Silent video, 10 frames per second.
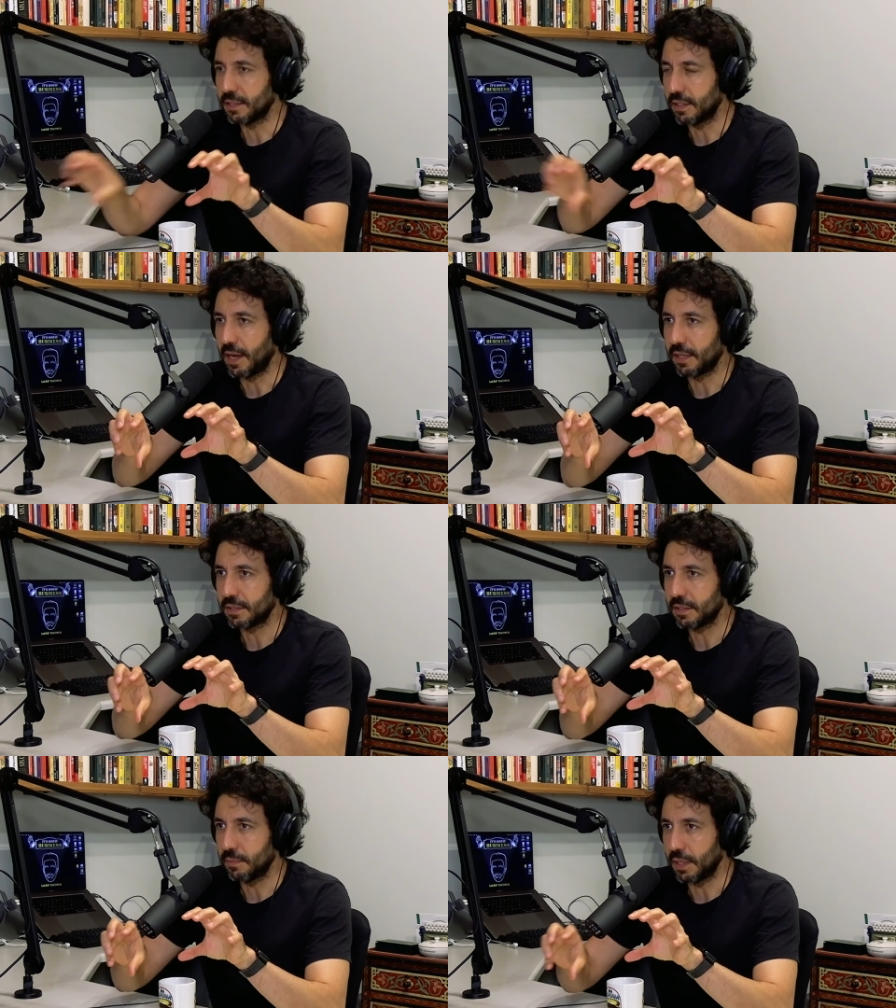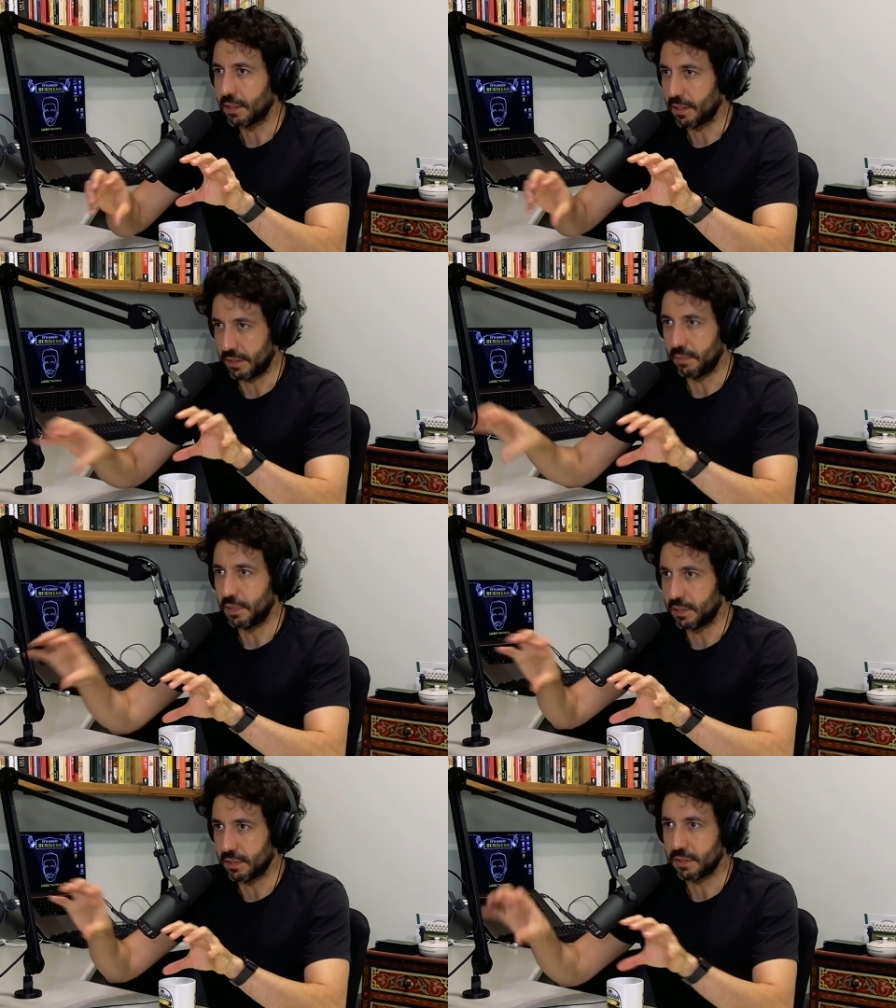to that to make like the
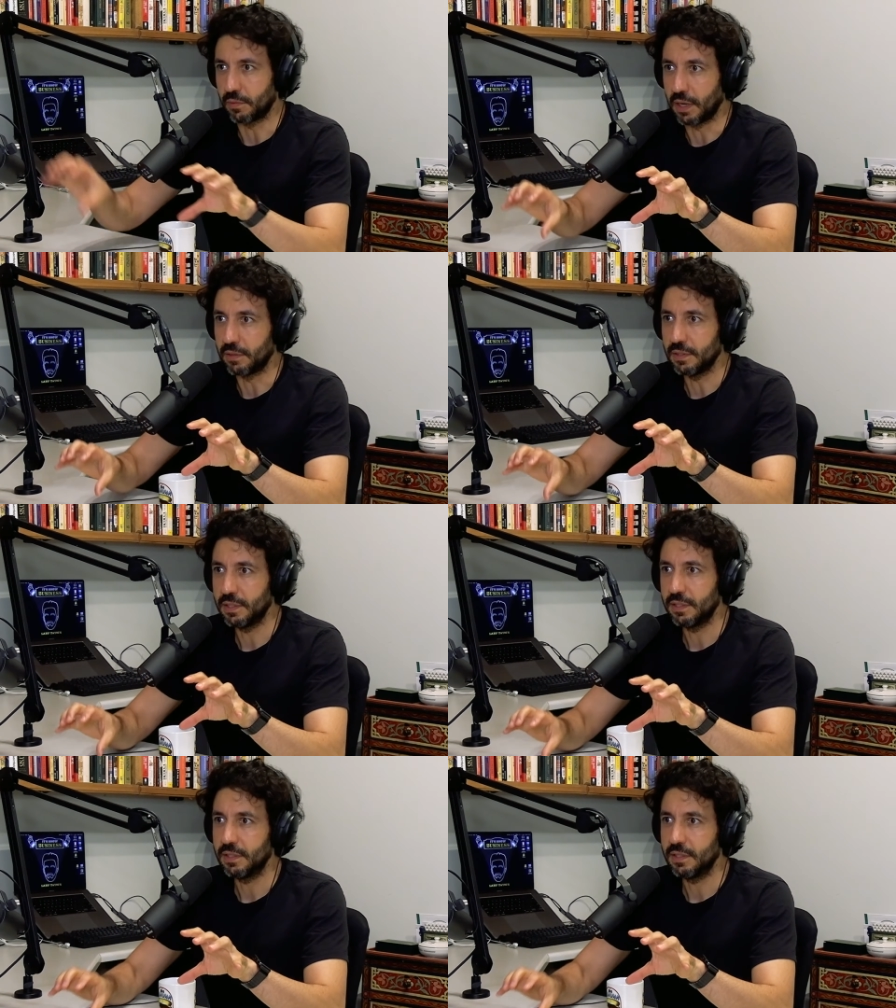business around it?